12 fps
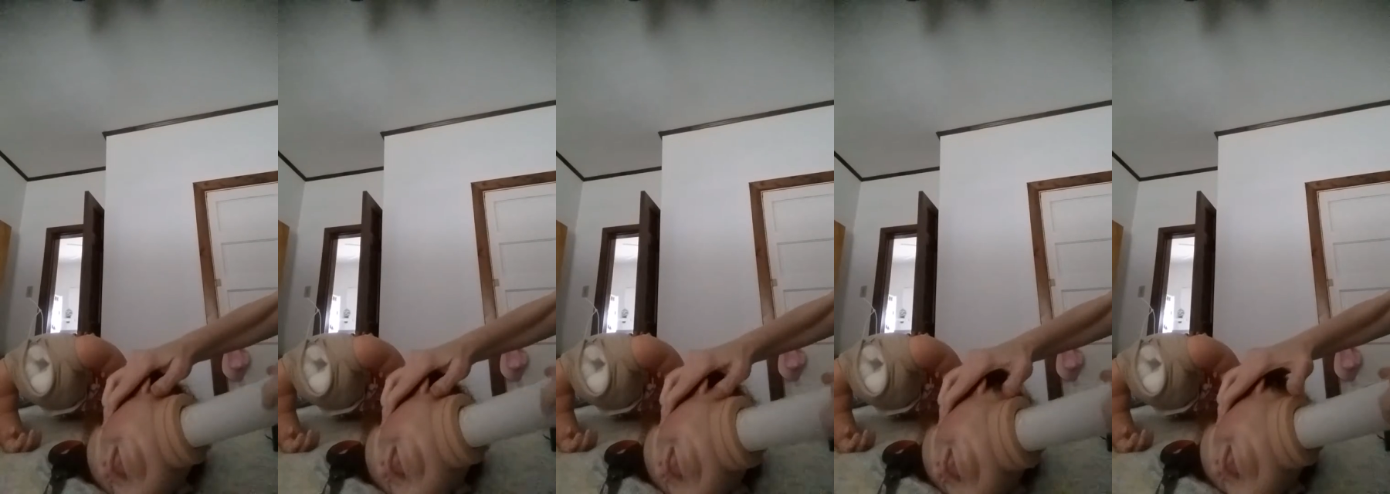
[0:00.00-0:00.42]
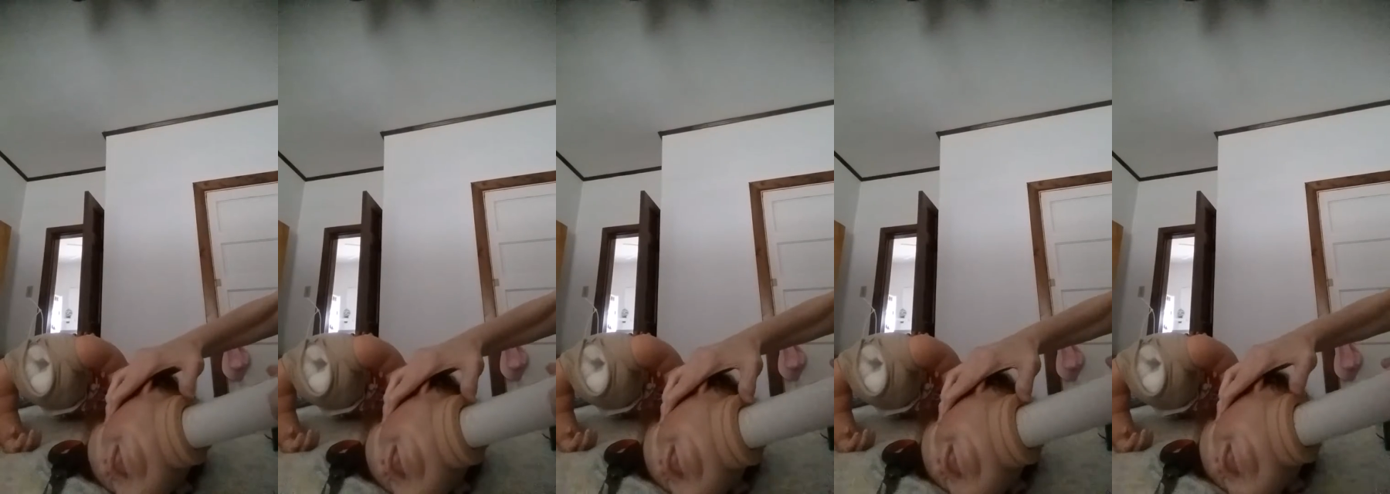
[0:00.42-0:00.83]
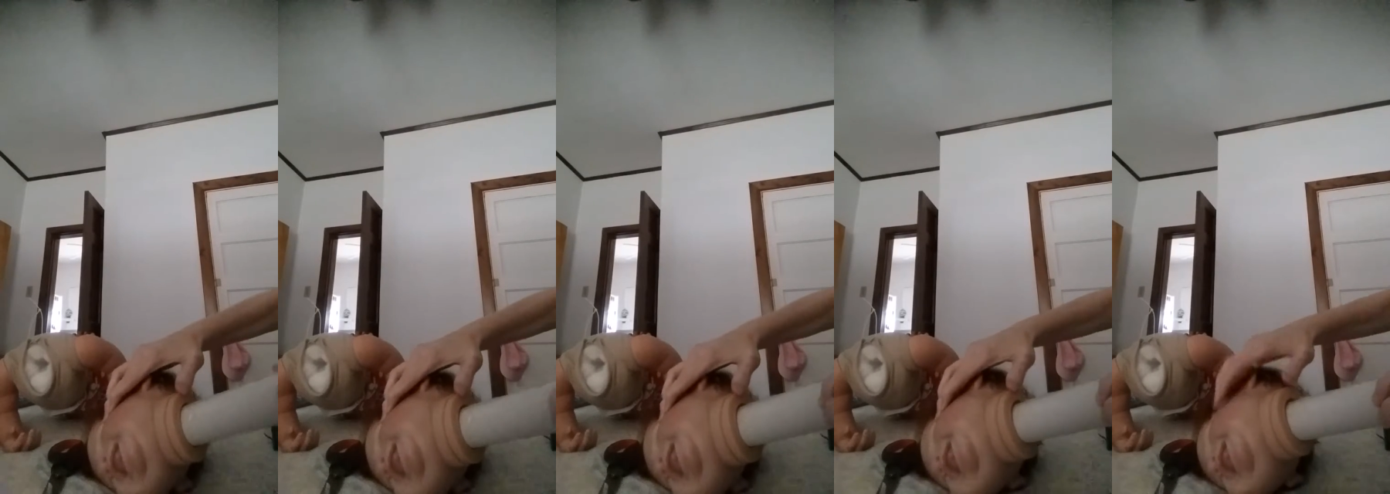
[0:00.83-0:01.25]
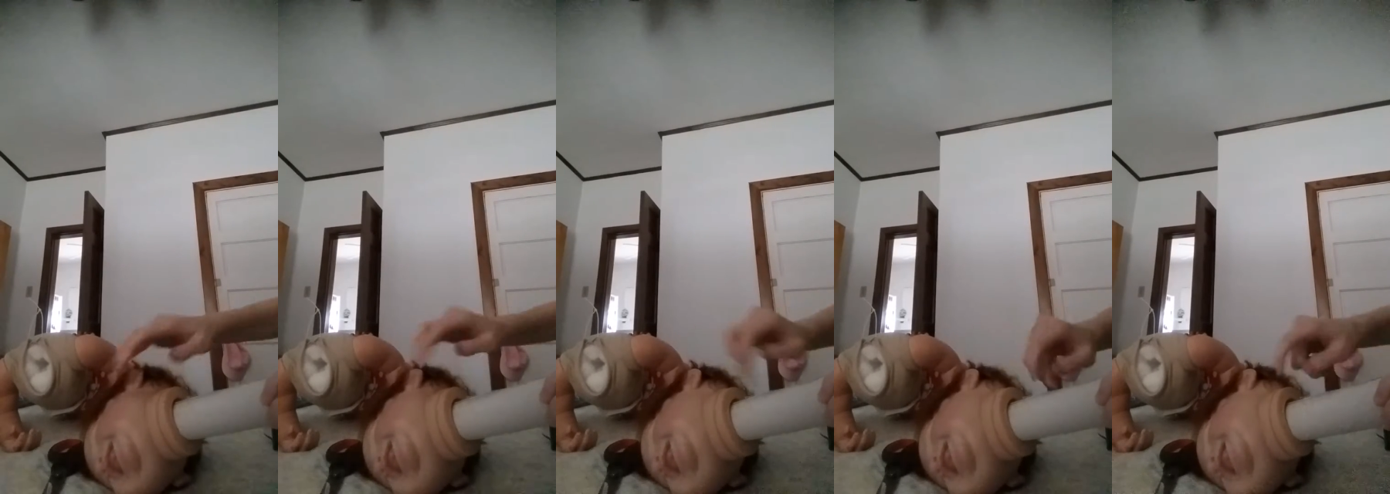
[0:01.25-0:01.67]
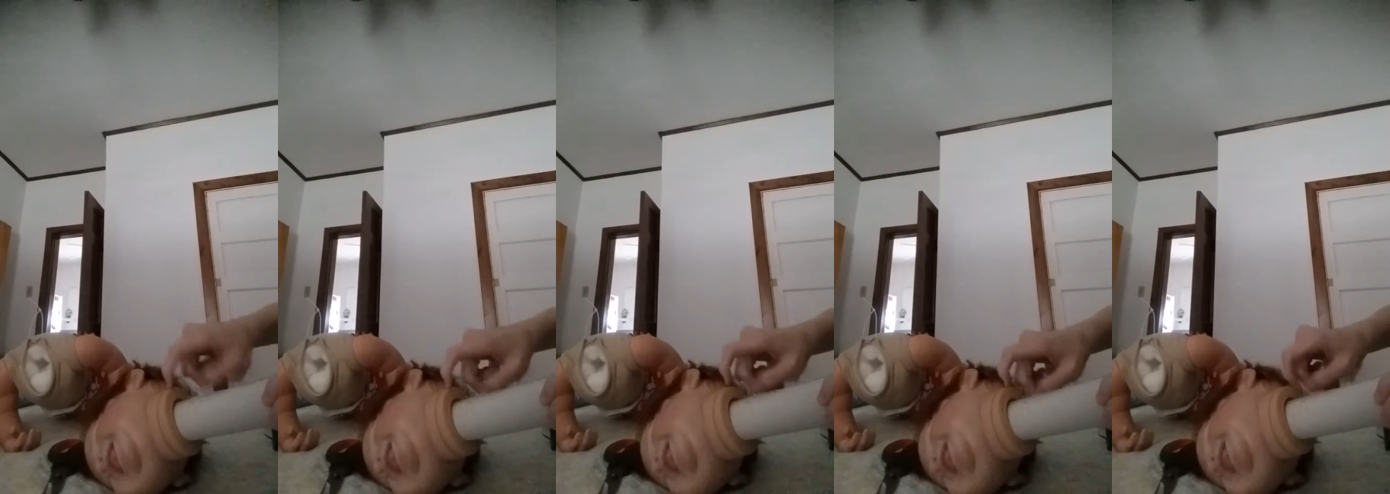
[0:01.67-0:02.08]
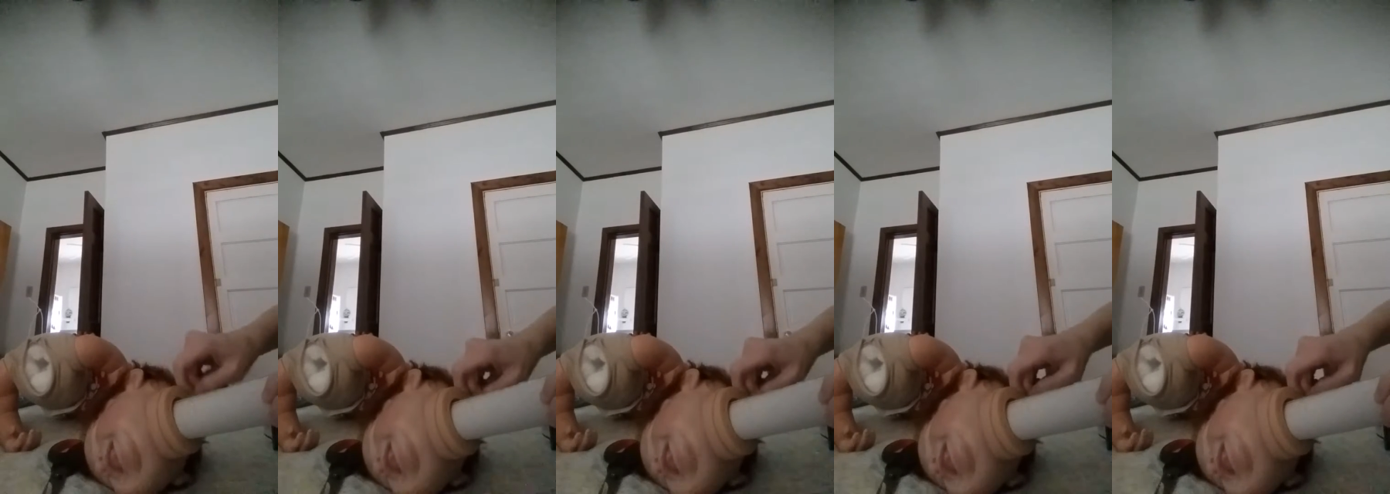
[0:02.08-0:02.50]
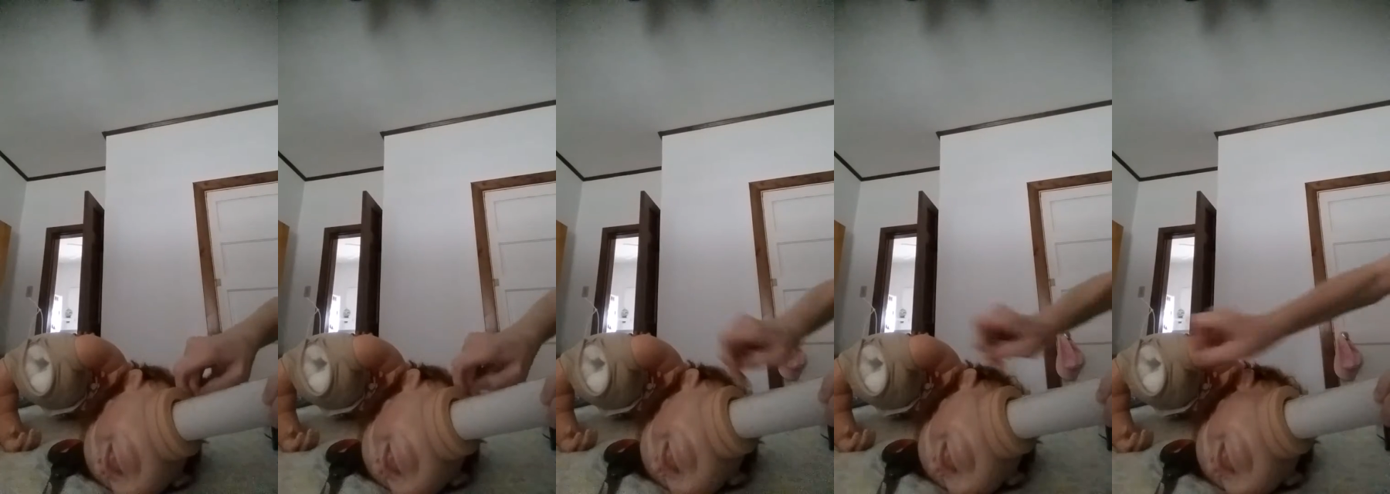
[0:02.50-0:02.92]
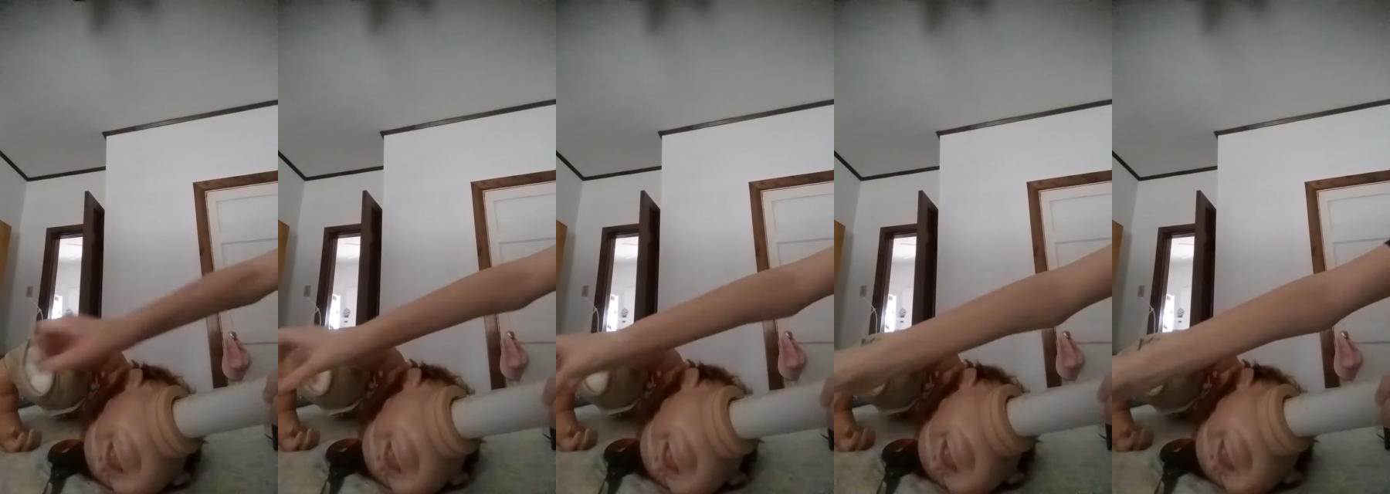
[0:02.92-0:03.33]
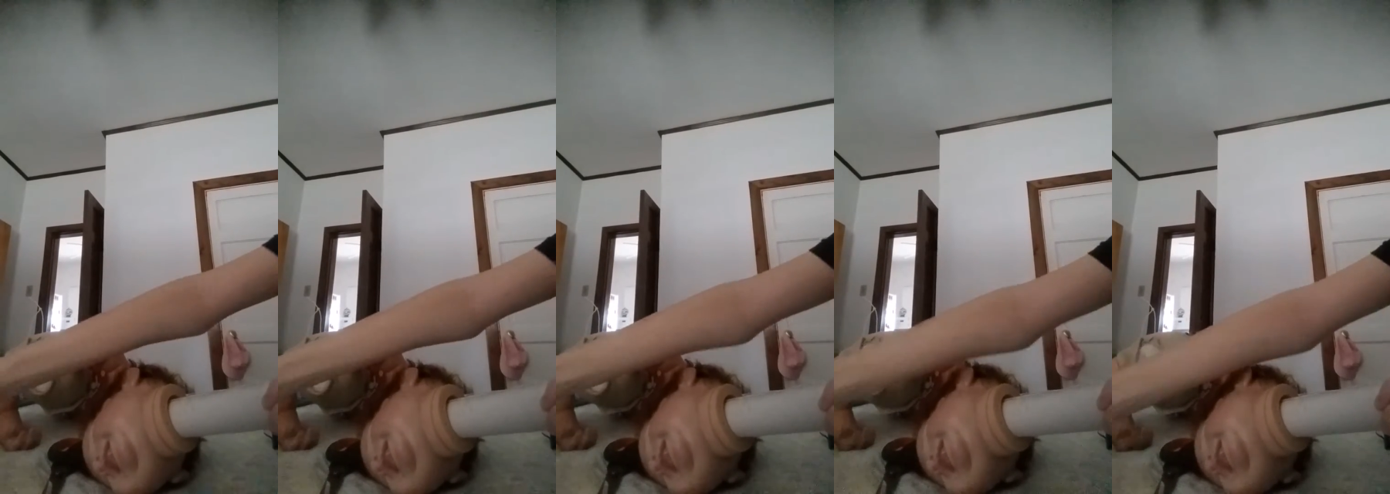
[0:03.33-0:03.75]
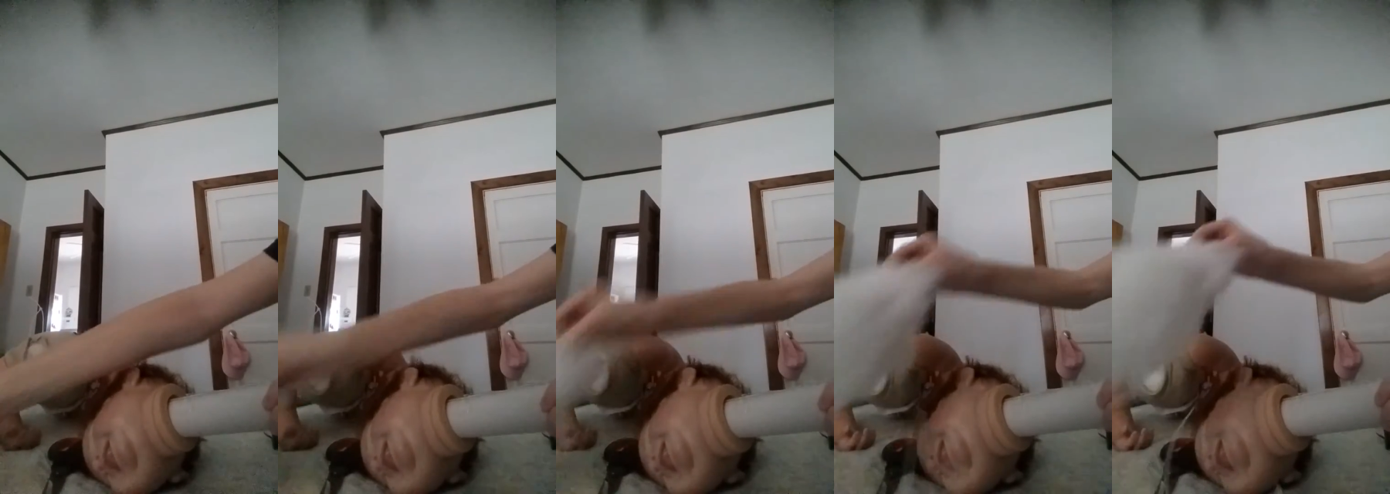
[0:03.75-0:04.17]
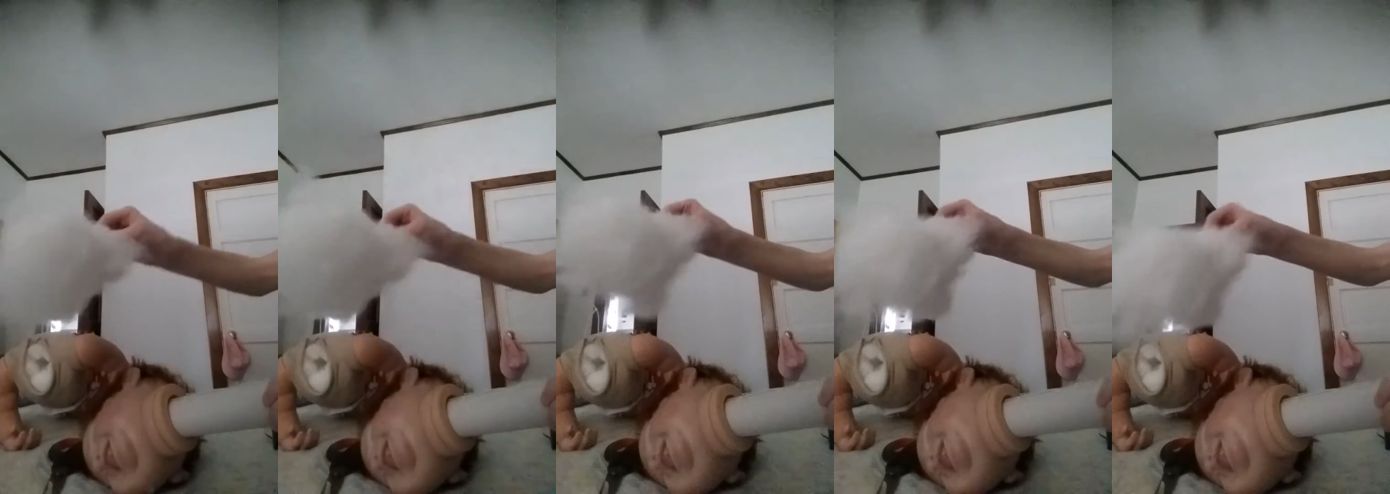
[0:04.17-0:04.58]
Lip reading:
No face is visible, so there are no lips to read.